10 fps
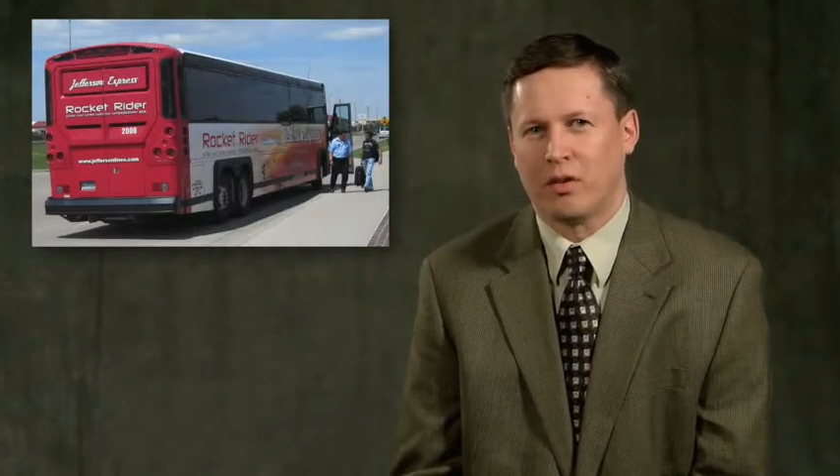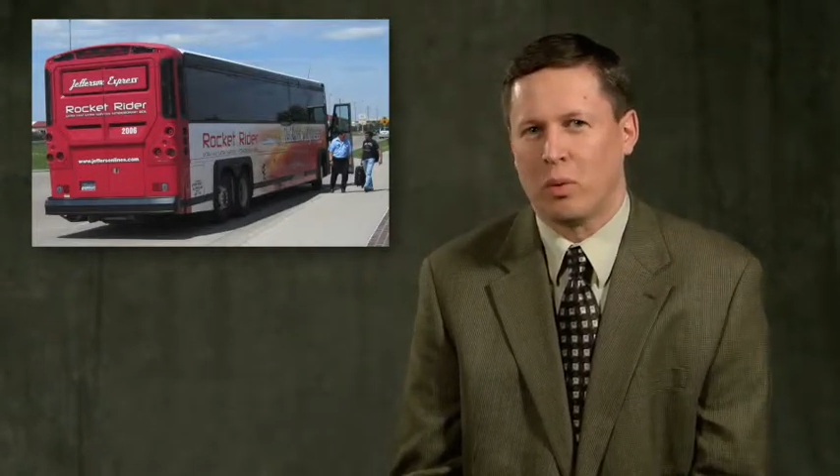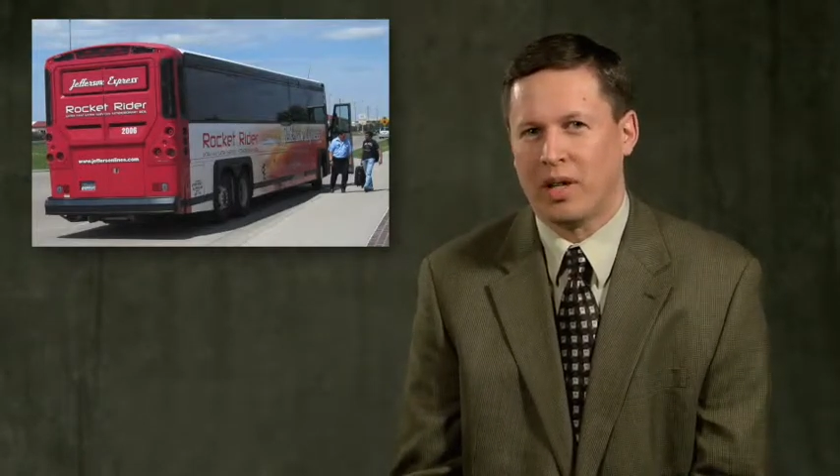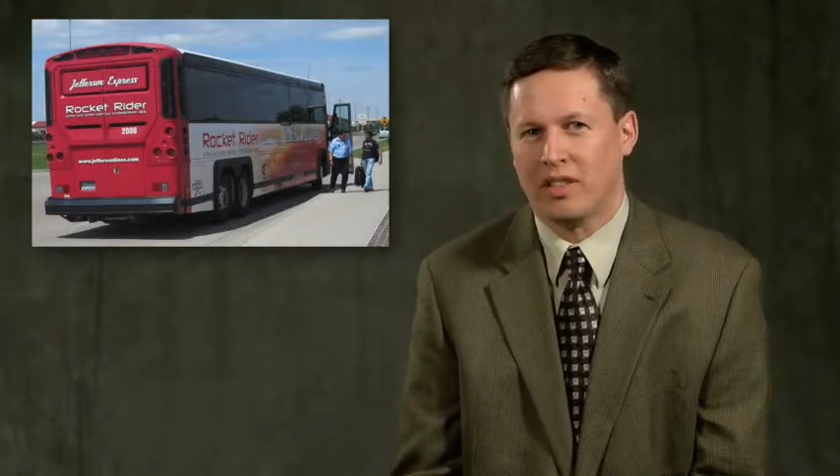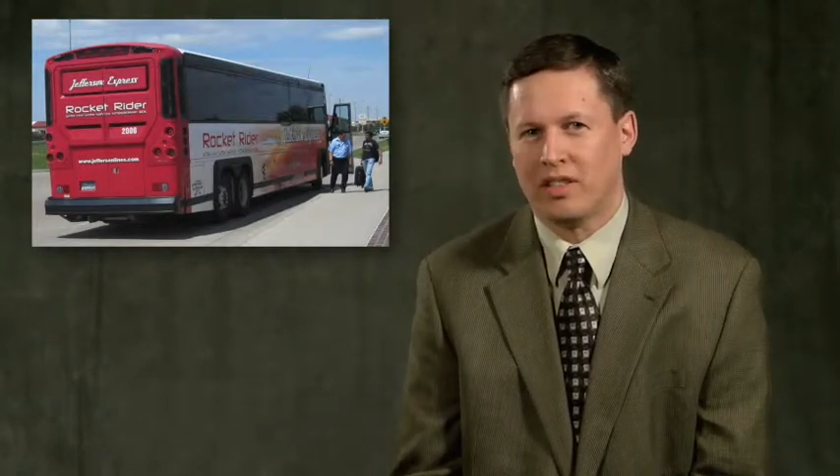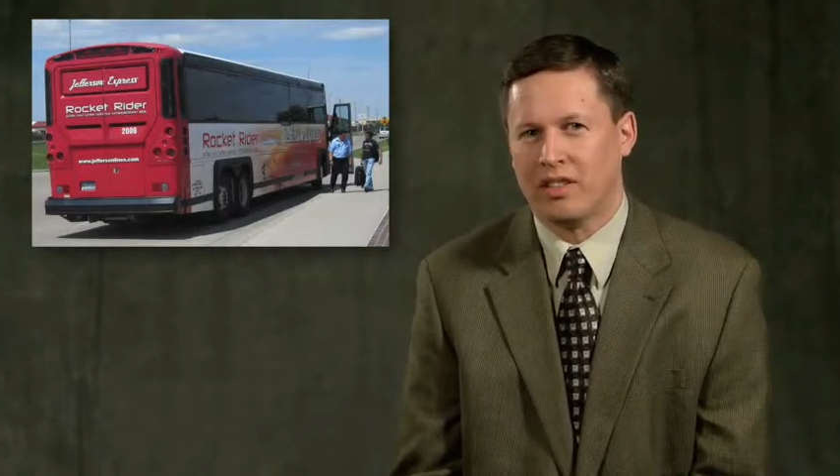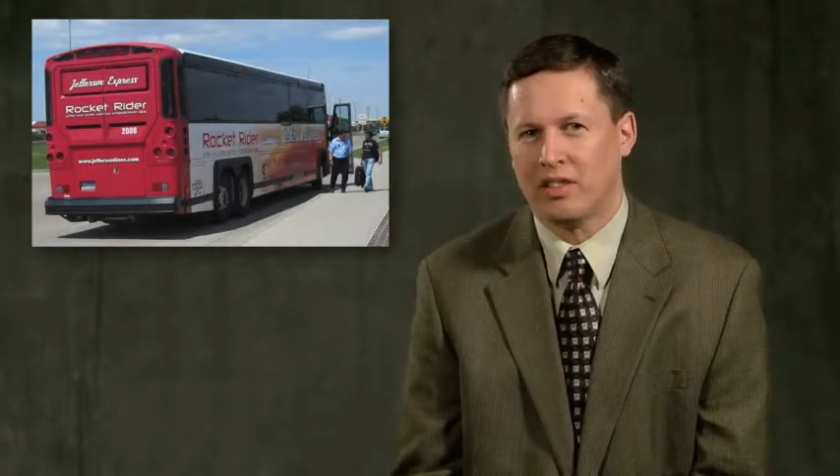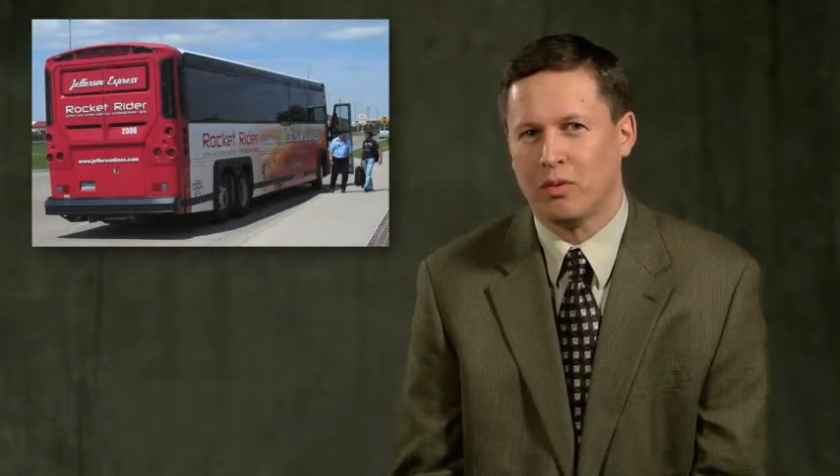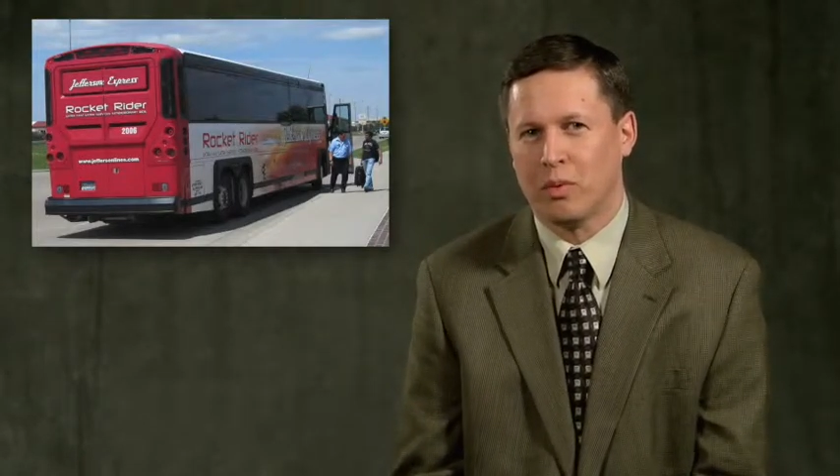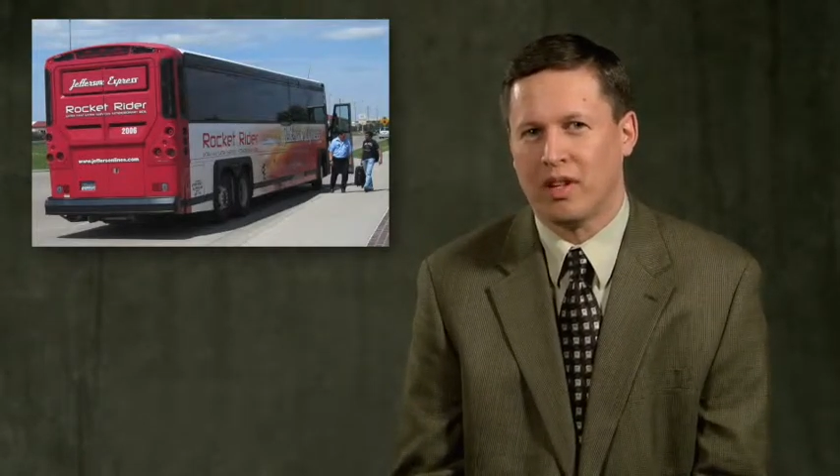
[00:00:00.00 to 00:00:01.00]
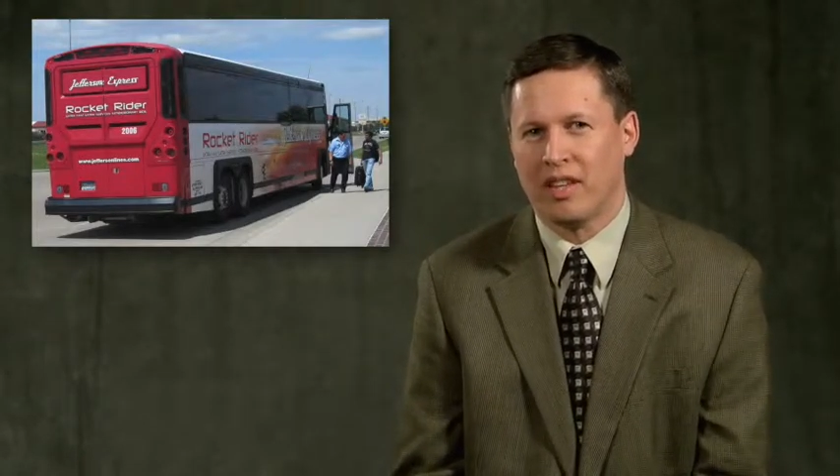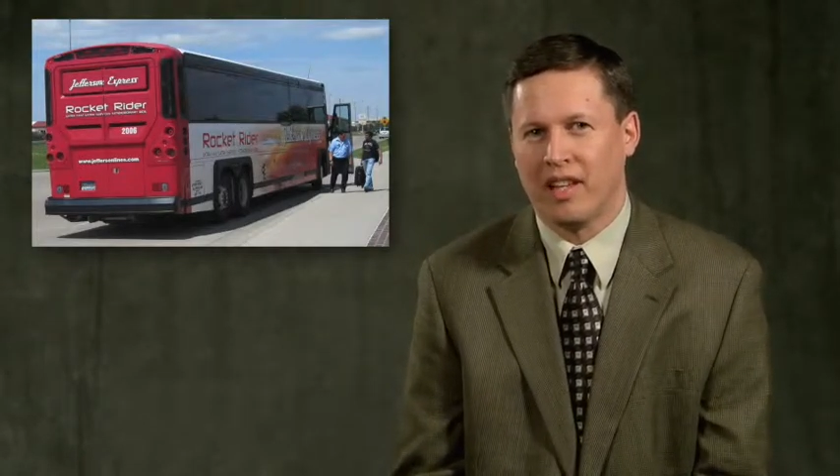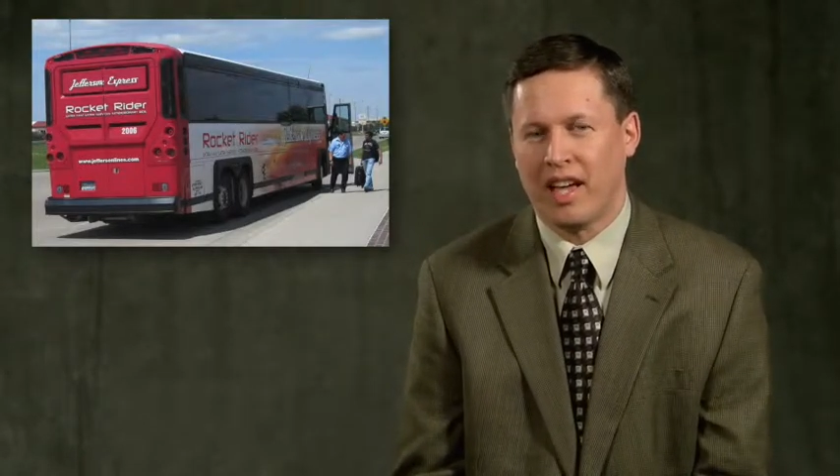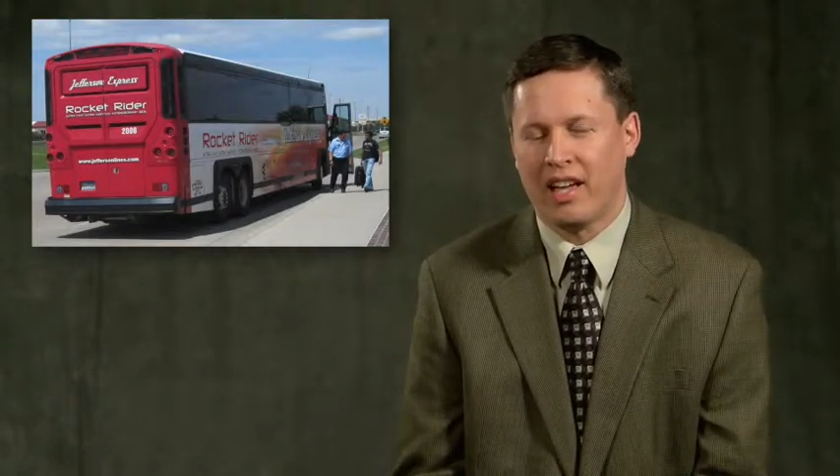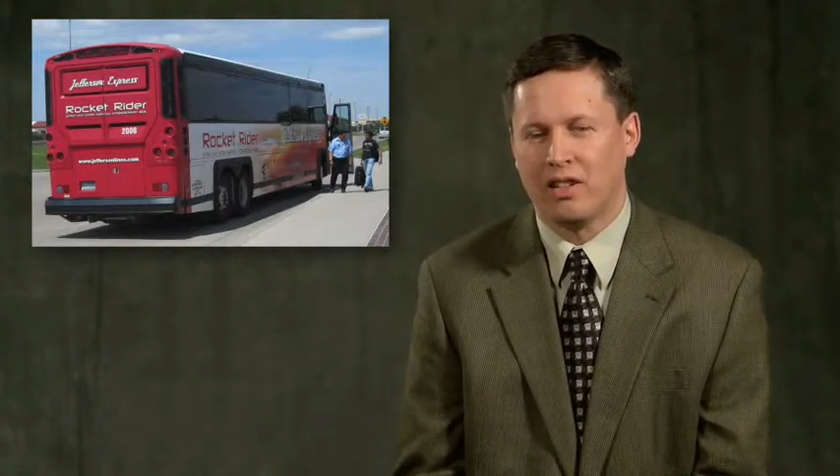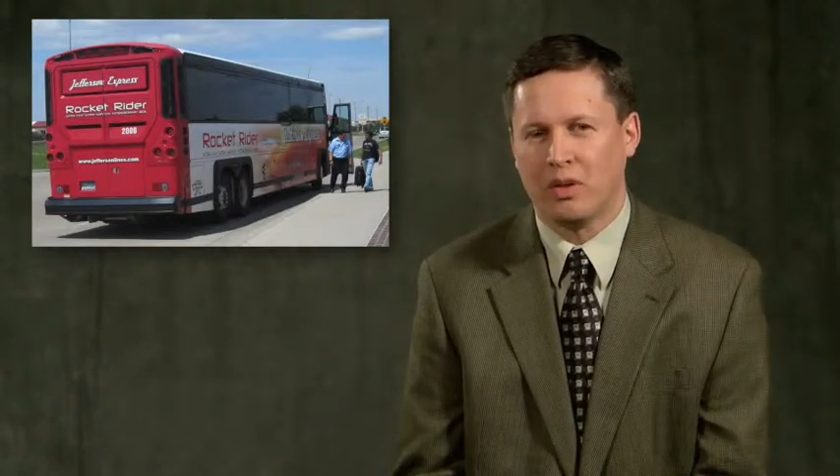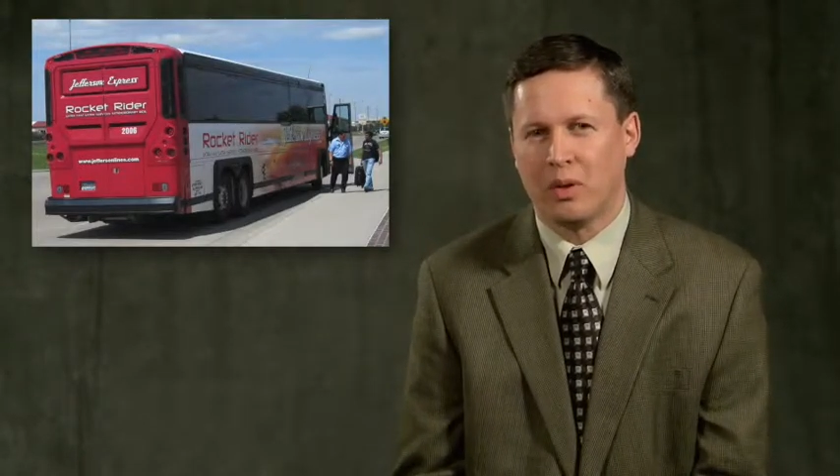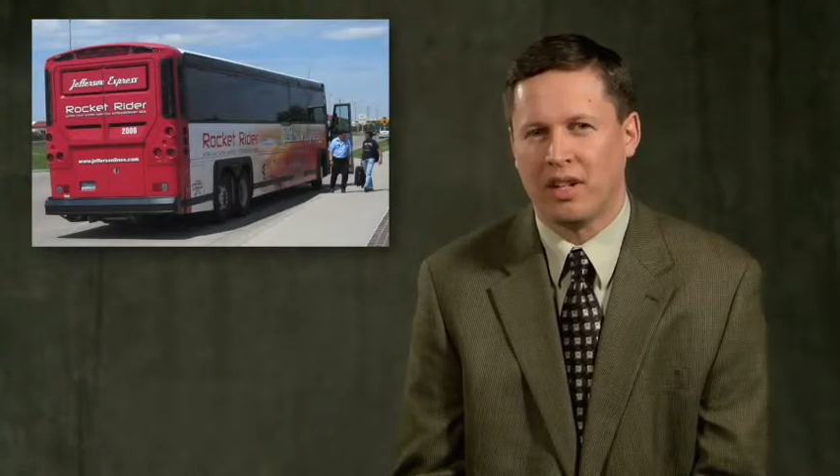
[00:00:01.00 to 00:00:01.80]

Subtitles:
questions where they had to